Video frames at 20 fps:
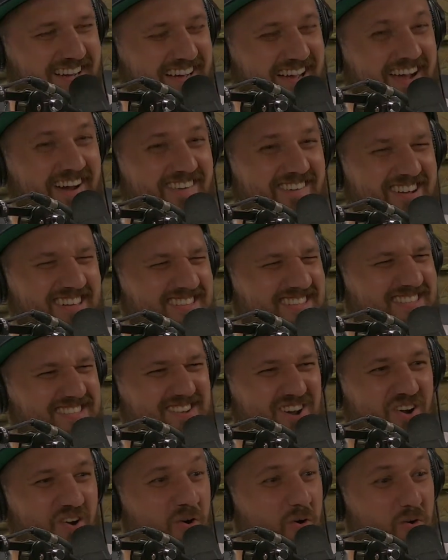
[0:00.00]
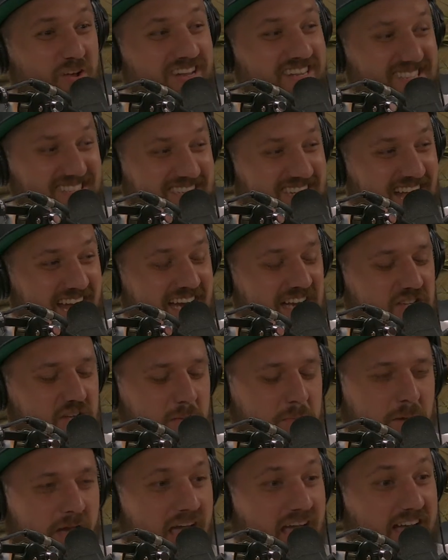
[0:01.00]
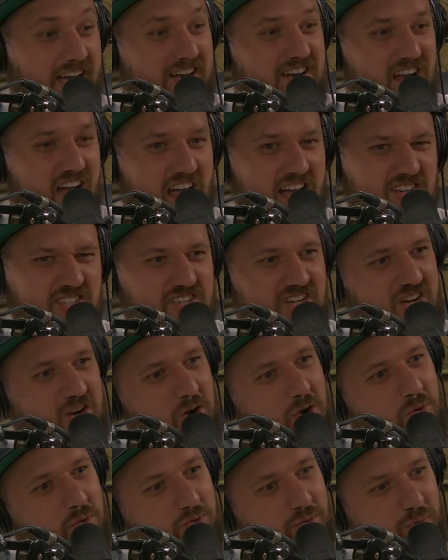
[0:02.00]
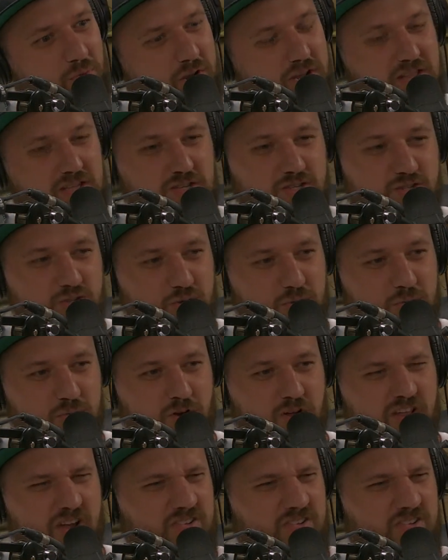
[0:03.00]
It was so insane. He's like, back in 1903, these two brothers.